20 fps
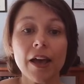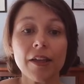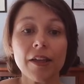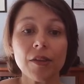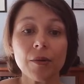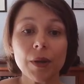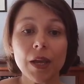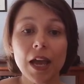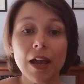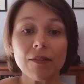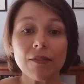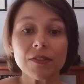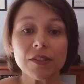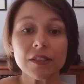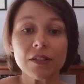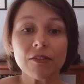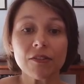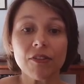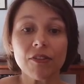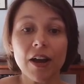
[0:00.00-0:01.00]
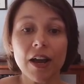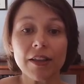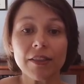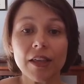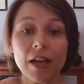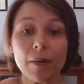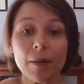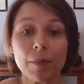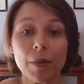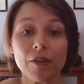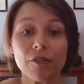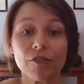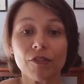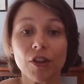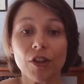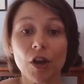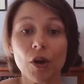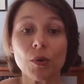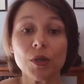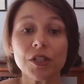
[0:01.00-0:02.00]
And then we have to divide that by
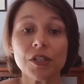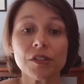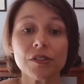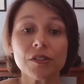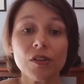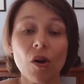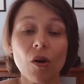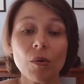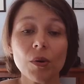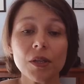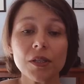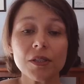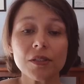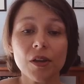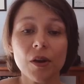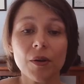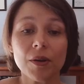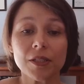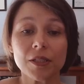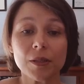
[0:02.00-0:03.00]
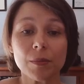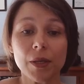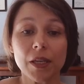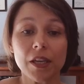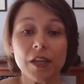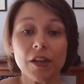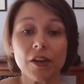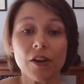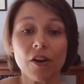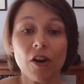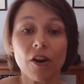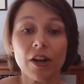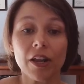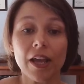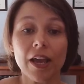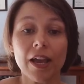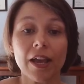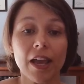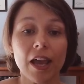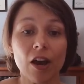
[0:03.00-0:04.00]
flow, which is always going to be
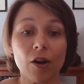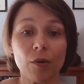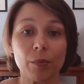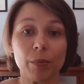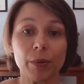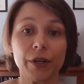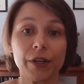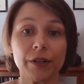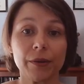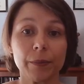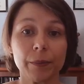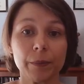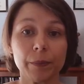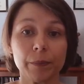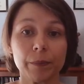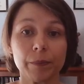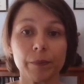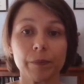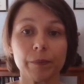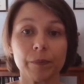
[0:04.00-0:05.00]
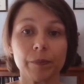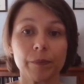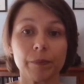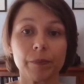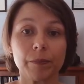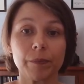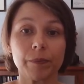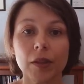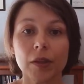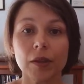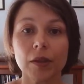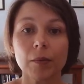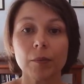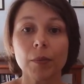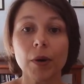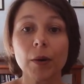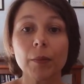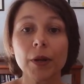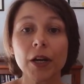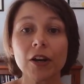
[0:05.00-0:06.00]
cardiac output.
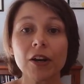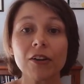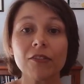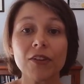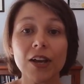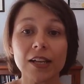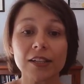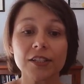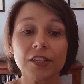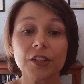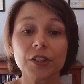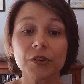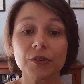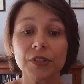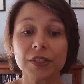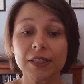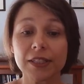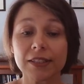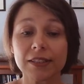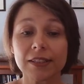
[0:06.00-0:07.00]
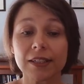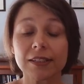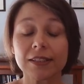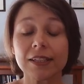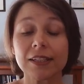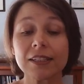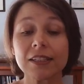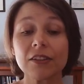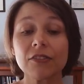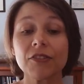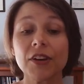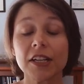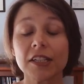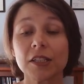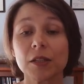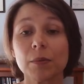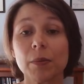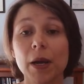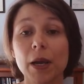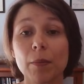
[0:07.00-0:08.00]
Pulmonary vascular resistance is
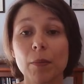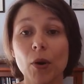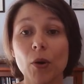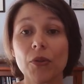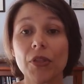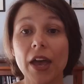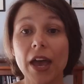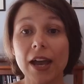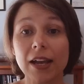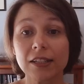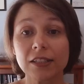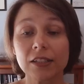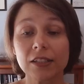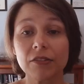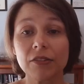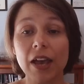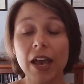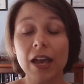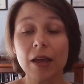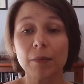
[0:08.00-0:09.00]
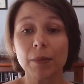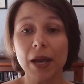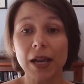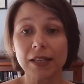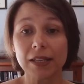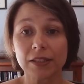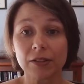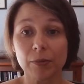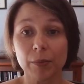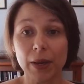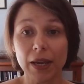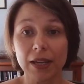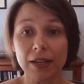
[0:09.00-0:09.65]
affected by both active and passive